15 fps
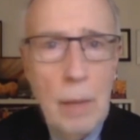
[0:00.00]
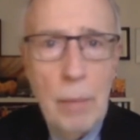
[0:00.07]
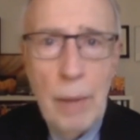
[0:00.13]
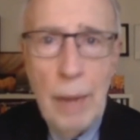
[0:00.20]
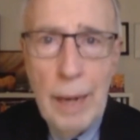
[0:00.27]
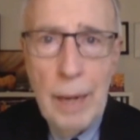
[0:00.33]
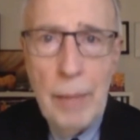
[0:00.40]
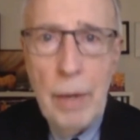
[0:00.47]

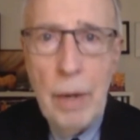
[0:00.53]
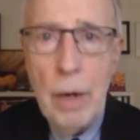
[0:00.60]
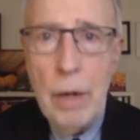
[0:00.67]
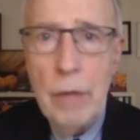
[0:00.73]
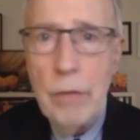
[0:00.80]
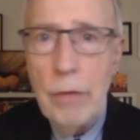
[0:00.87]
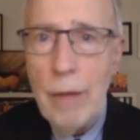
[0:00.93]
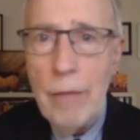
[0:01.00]
Black
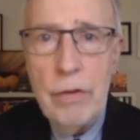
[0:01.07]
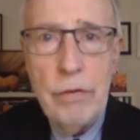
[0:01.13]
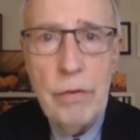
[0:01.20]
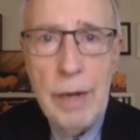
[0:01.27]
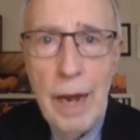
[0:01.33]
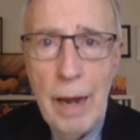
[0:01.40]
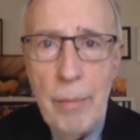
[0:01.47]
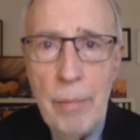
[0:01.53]
Americans
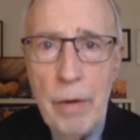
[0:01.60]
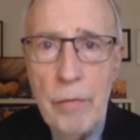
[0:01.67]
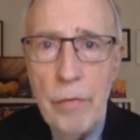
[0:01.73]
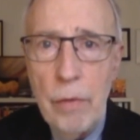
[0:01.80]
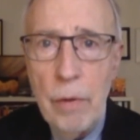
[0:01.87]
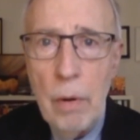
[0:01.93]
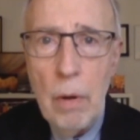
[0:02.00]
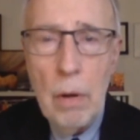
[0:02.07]
obviously have been
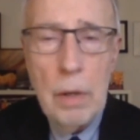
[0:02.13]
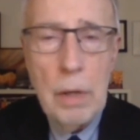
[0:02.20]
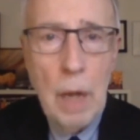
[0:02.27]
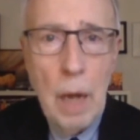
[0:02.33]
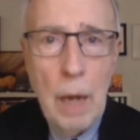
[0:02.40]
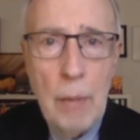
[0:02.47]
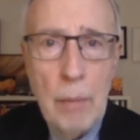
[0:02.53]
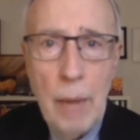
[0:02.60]
for a long
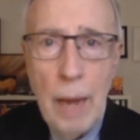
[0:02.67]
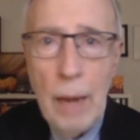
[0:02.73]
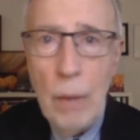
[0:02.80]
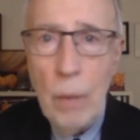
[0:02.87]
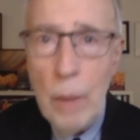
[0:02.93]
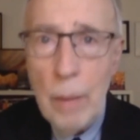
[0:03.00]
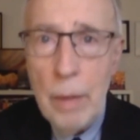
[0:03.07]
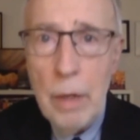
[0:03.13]
time, Black
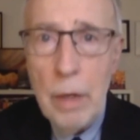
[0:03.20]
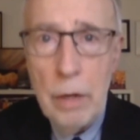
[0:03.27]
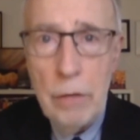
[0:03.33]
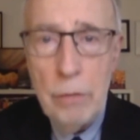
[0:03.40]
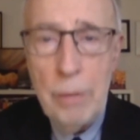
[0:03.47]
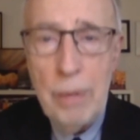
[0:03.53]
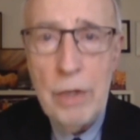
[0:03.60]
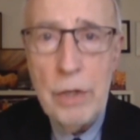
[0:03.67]
women
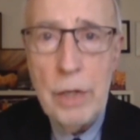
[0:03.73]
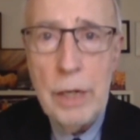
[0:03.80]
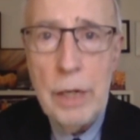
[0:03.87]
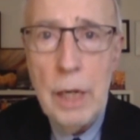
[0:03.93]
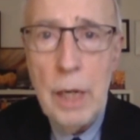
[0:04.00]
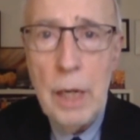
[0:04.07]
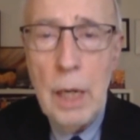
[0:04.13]
especially.